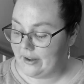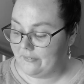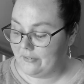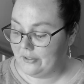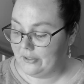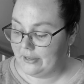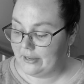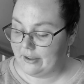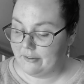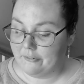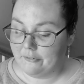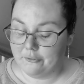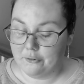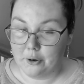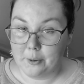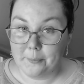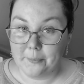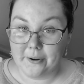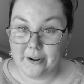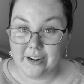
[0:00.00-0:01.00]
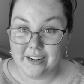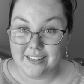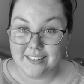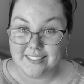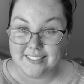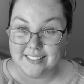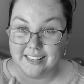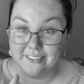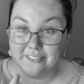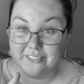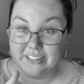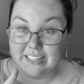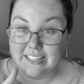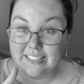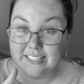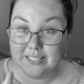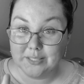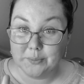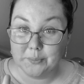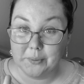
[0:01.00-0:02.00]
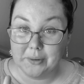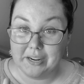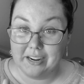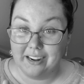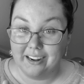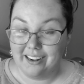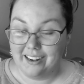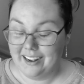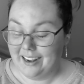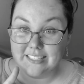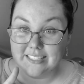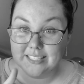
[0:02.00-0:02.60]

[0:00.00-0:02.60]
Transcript: I've only got 4 products left, I swear.